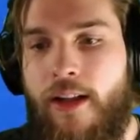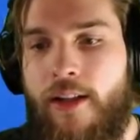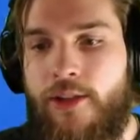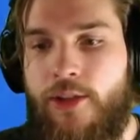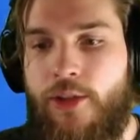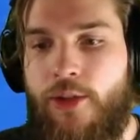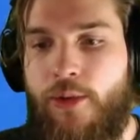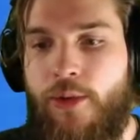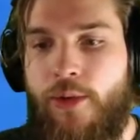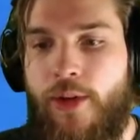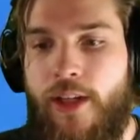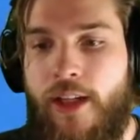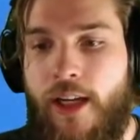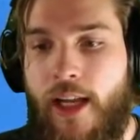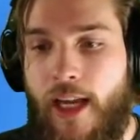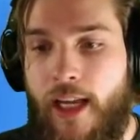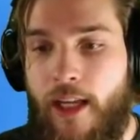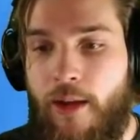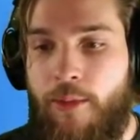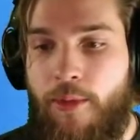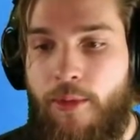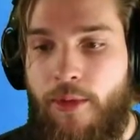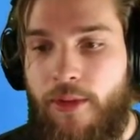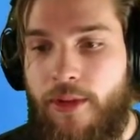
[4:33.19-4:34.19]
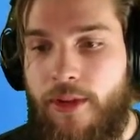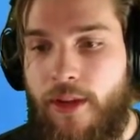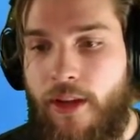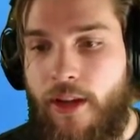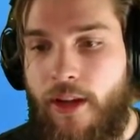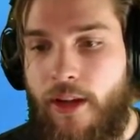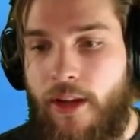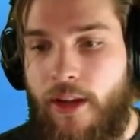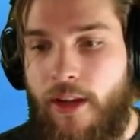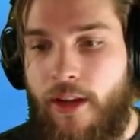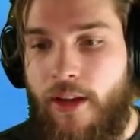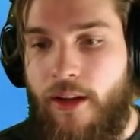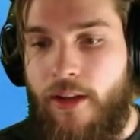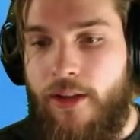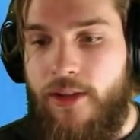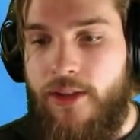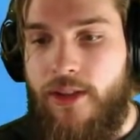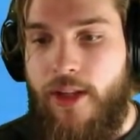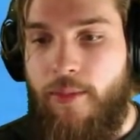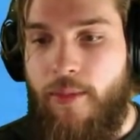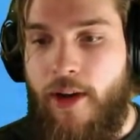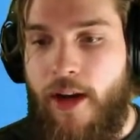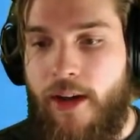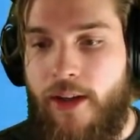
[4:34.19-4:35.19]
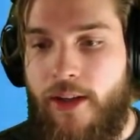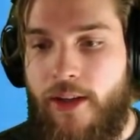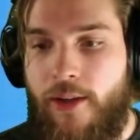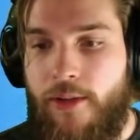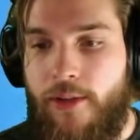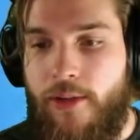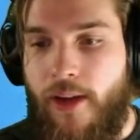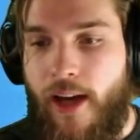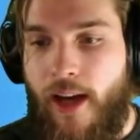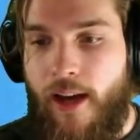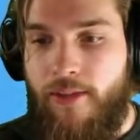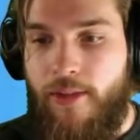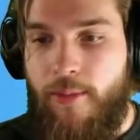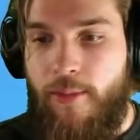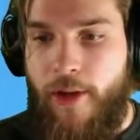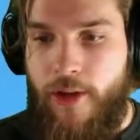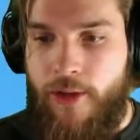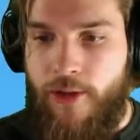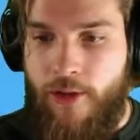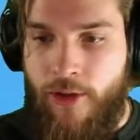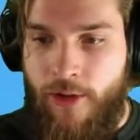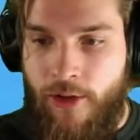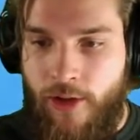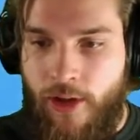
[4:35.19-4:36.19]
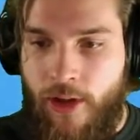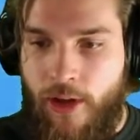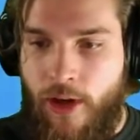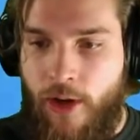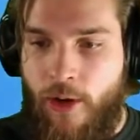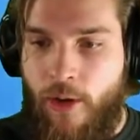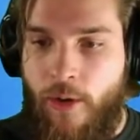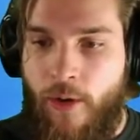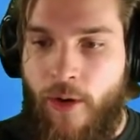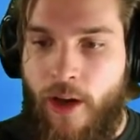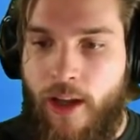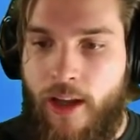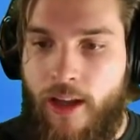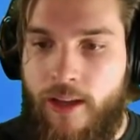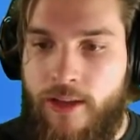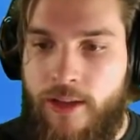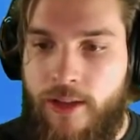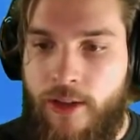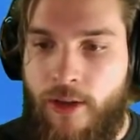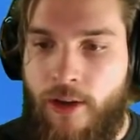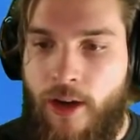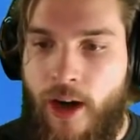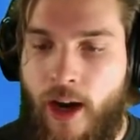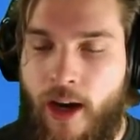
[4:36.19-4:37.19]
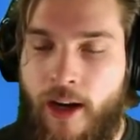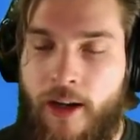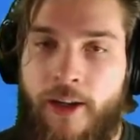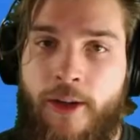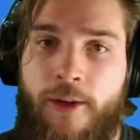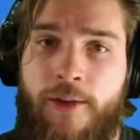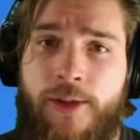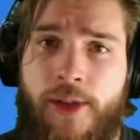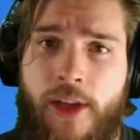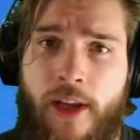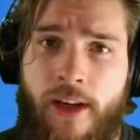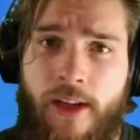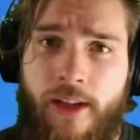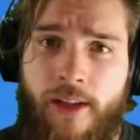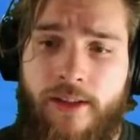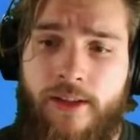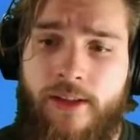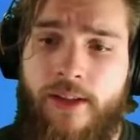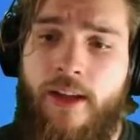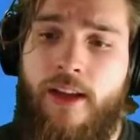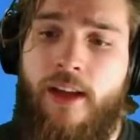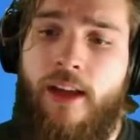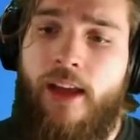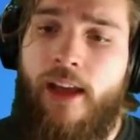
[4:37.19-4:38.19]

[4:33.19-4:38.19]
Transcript: to enable the Steam Audio, you have to make sure you go into your audio settings